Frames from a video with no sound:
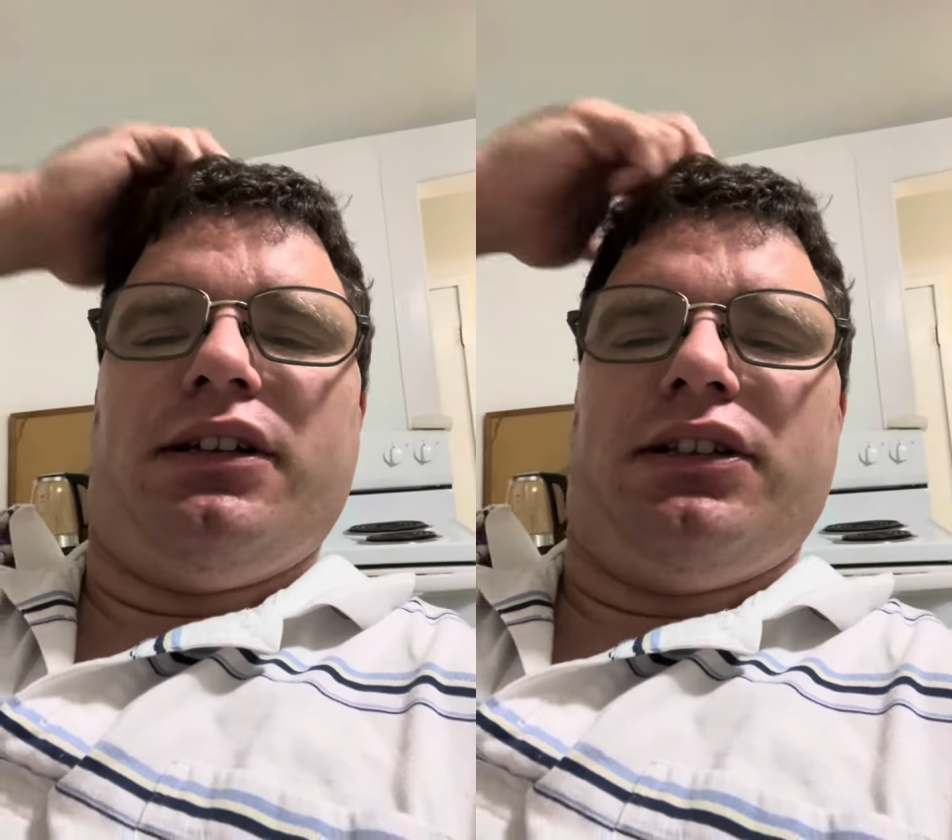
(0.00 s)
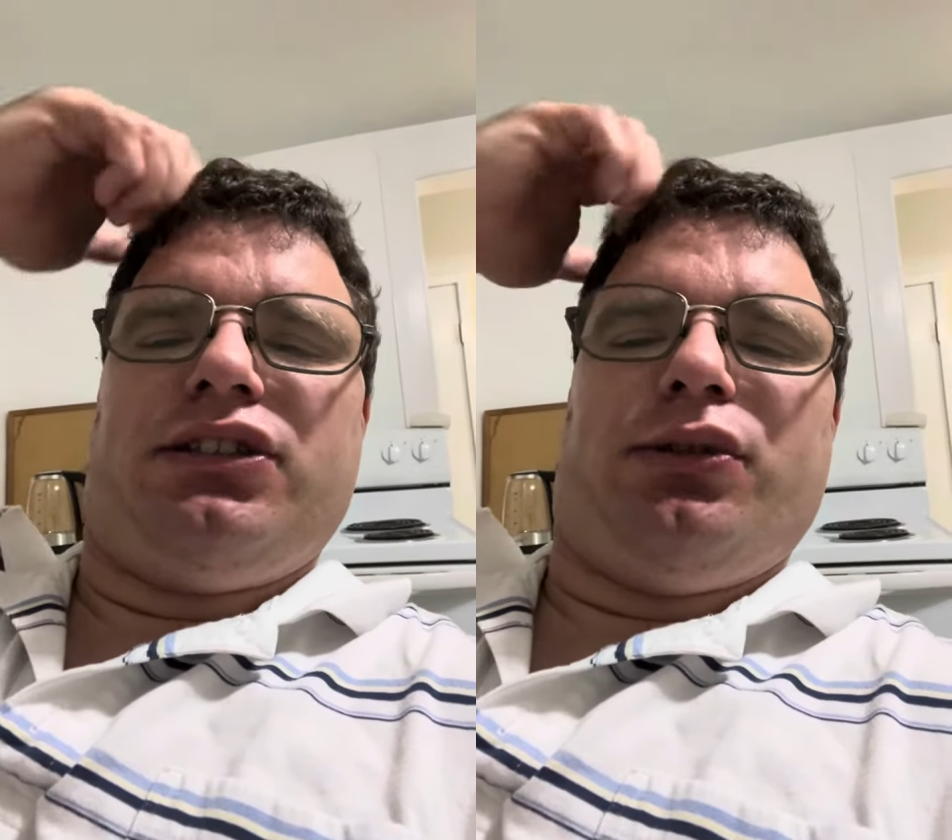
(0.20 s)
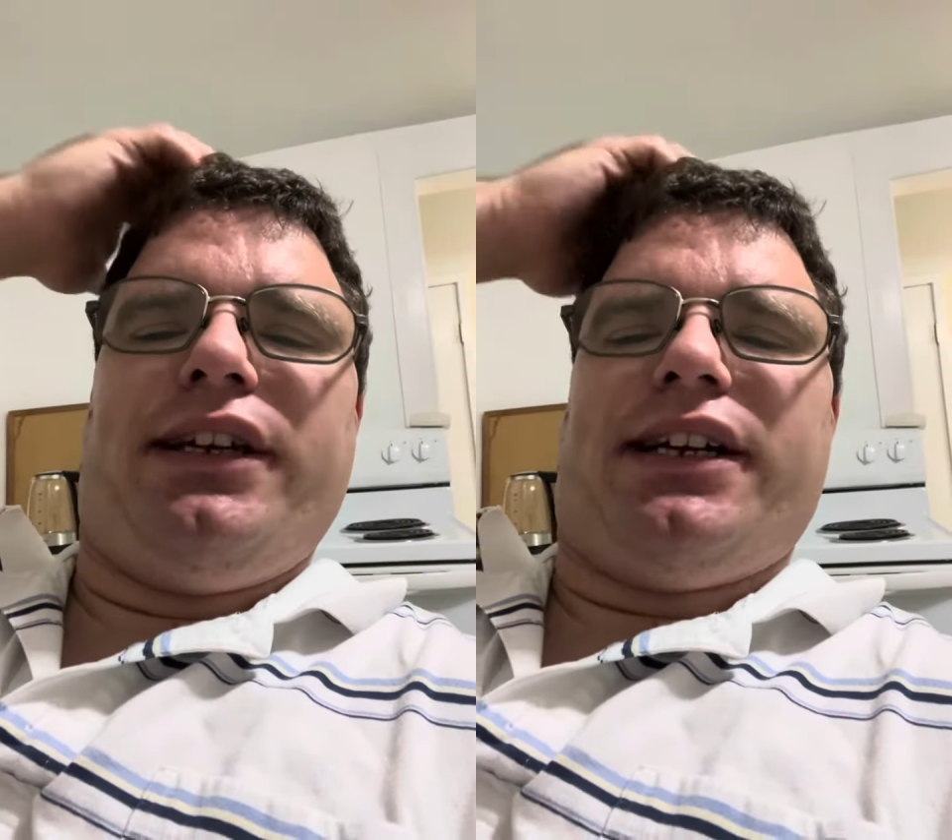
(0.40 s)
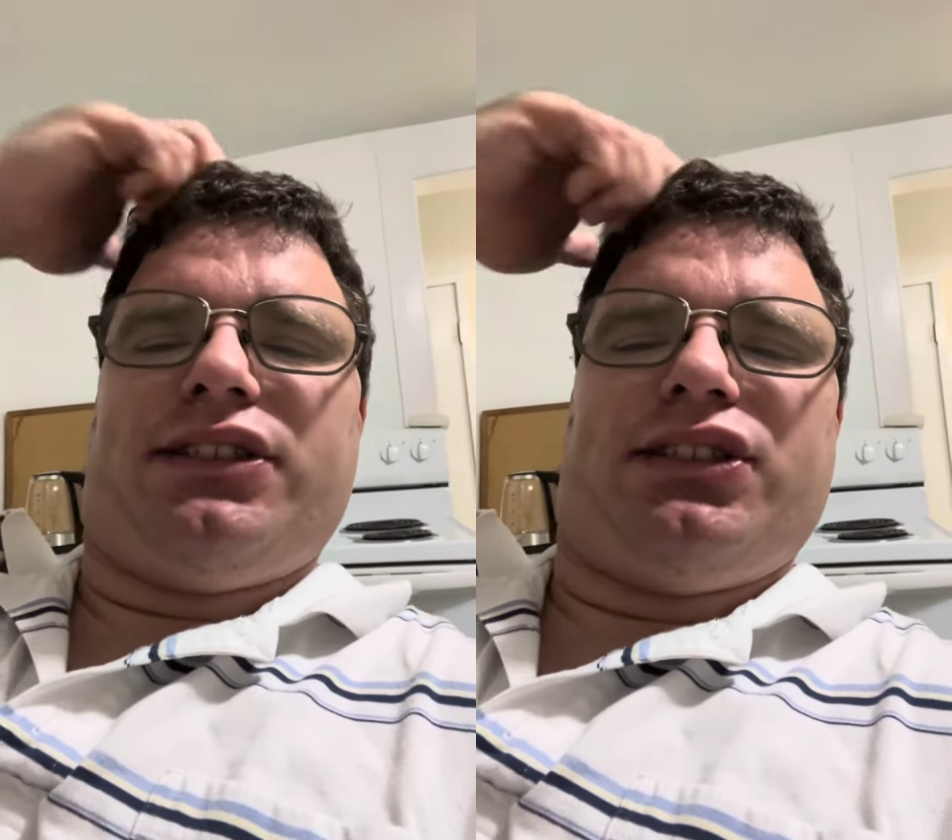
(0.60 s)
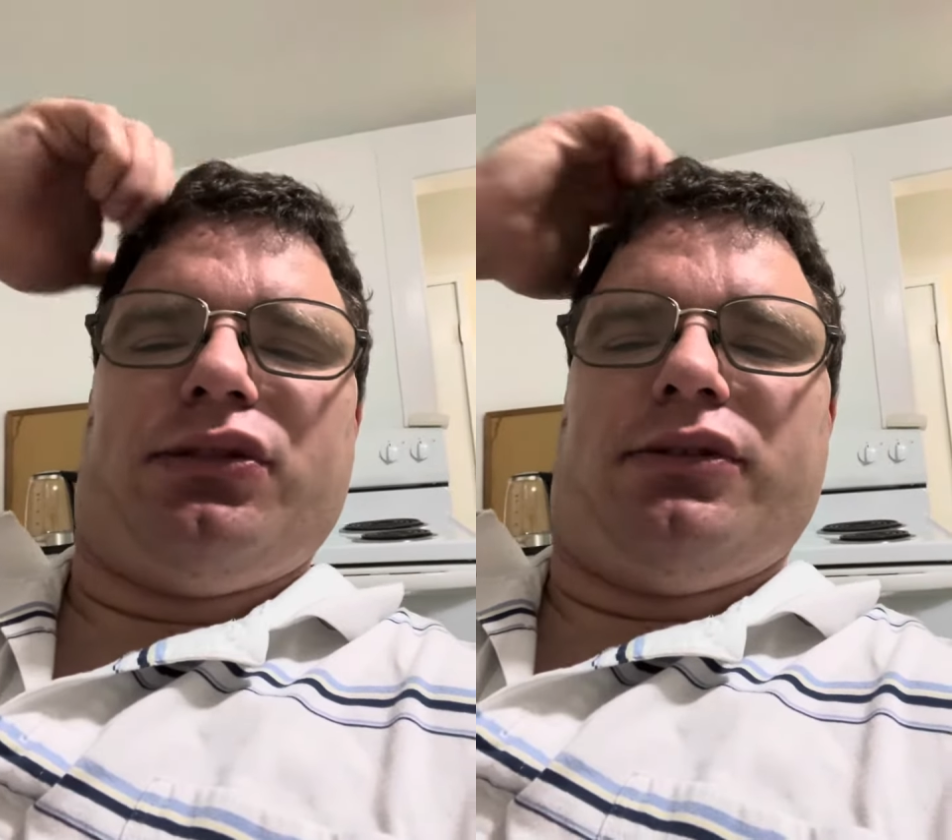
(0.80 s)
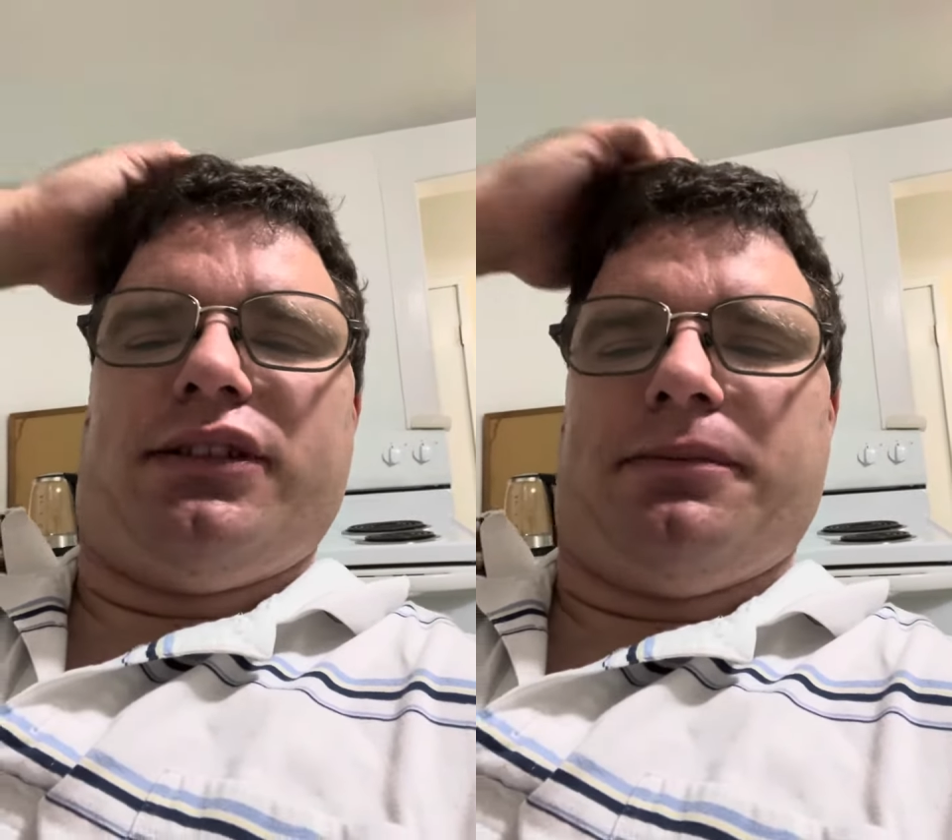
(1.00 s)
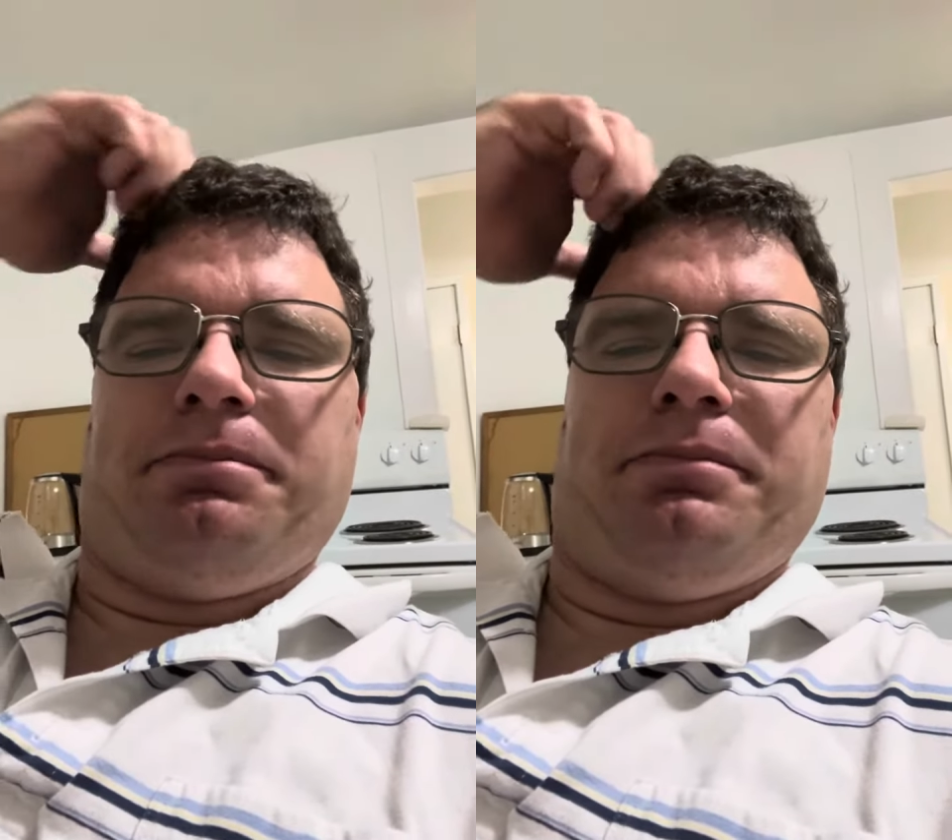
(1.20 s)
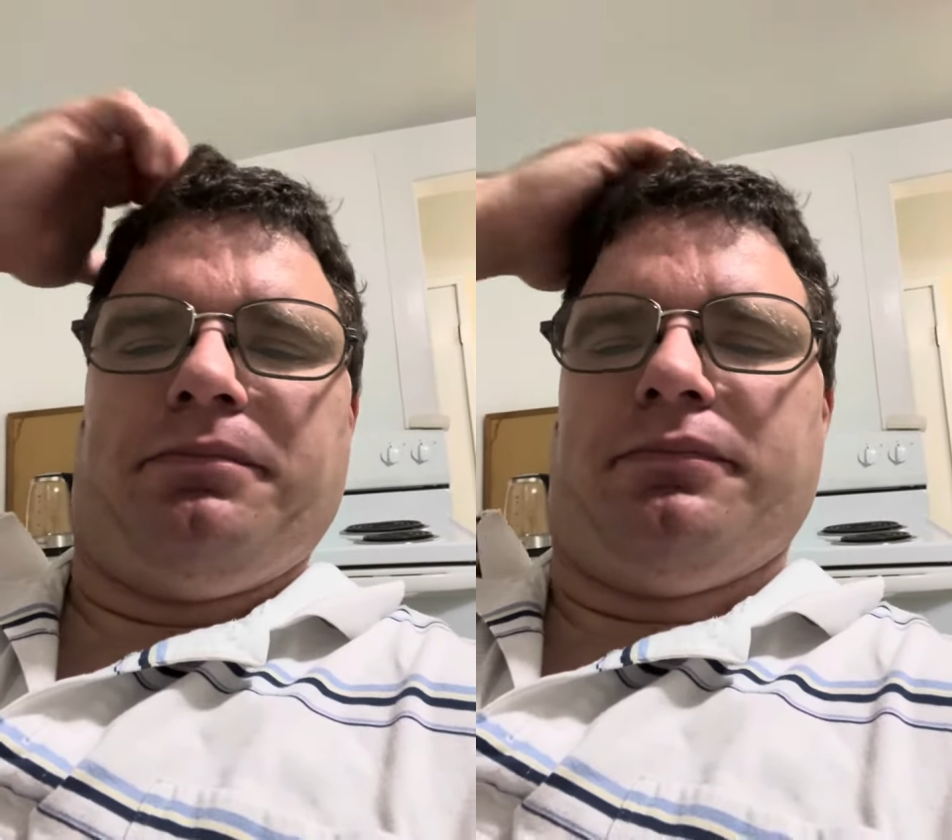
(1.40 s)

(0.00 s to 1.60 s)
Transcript: So yeah, so um,